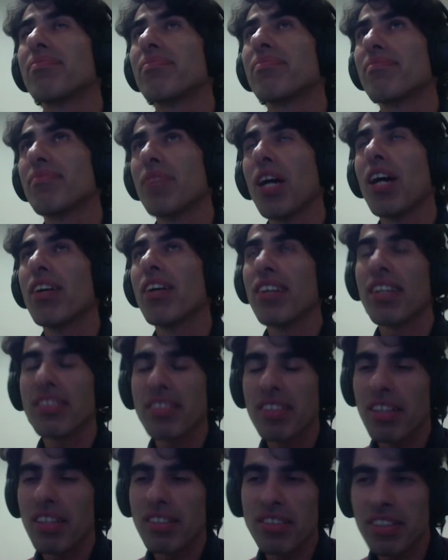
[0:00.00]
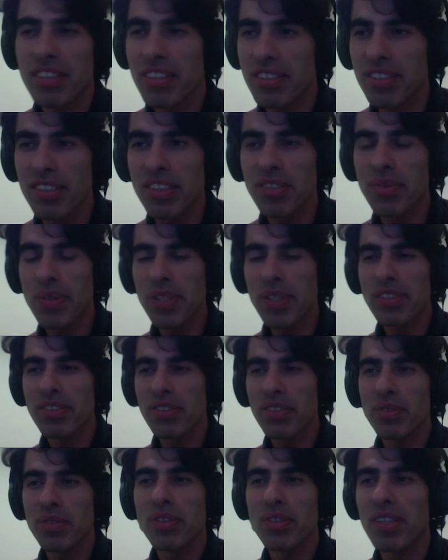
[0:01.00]
Yeah, I think as well.
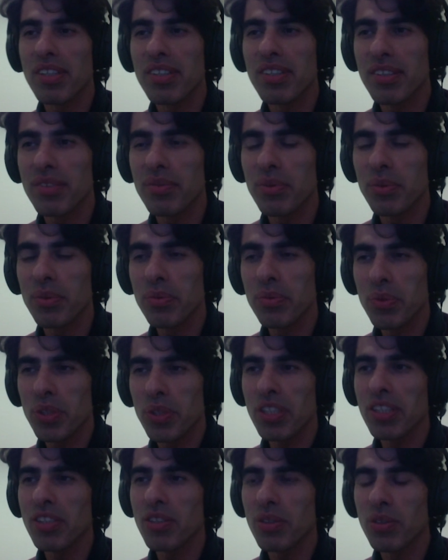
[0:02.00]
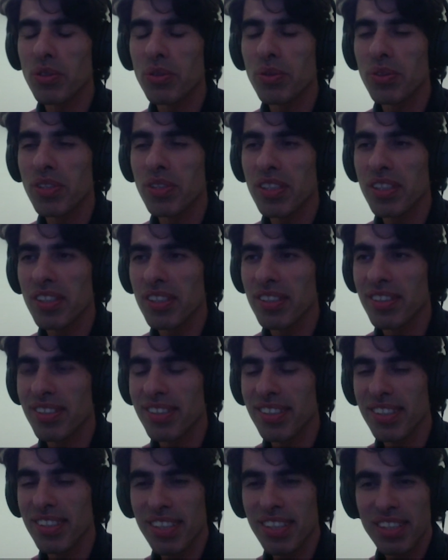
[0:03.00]
So we would need to do
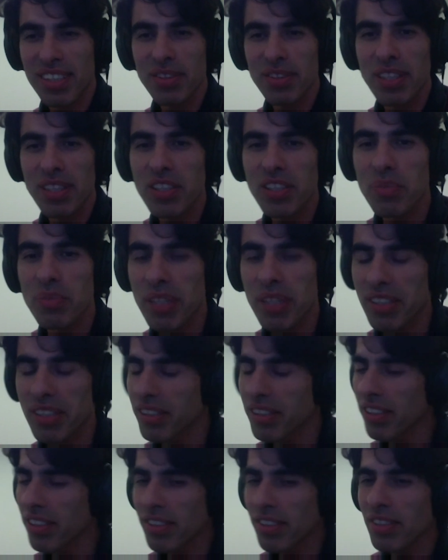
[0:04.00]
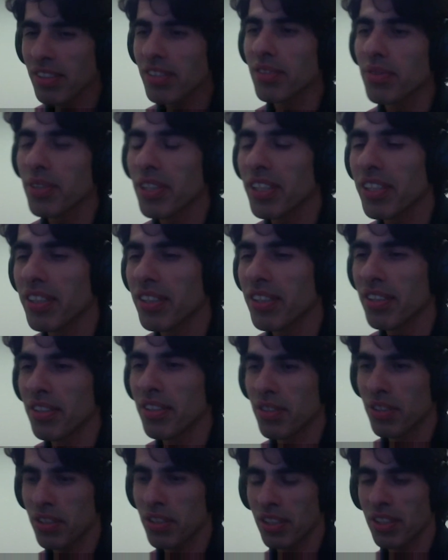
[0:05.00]
the calculation, but I think it's a really
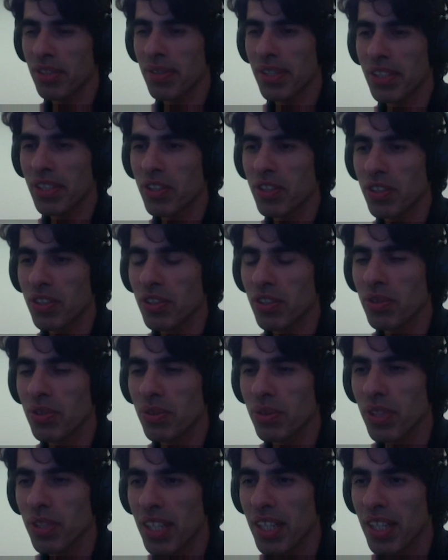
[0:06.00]
interesting question to.